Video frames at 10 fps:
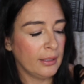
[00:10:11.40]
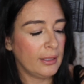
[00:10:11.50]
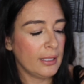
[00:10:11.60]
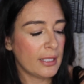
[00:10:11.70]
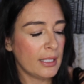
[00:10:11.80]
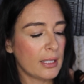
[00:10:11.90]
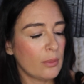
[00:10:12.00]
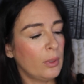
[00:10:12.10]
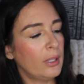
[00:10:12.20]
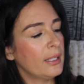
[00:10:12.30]
this is
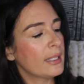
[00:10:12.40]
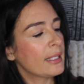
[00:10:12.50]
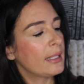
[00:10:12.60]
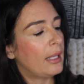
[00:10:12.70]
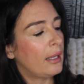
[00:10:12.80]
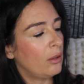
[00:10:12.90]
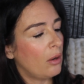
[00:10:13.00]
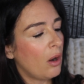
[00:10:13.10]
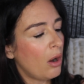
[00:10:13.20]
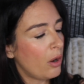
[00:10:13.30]
what it's like.
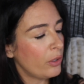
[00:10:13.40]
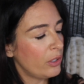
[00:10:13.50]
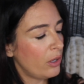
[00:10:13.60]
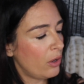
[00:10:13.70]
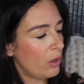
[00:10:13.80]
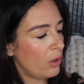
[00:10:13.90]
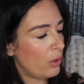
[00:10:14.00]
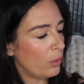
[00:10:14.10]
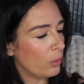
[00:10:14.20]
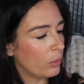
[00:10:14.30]
Oh
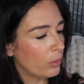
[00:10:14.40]
no!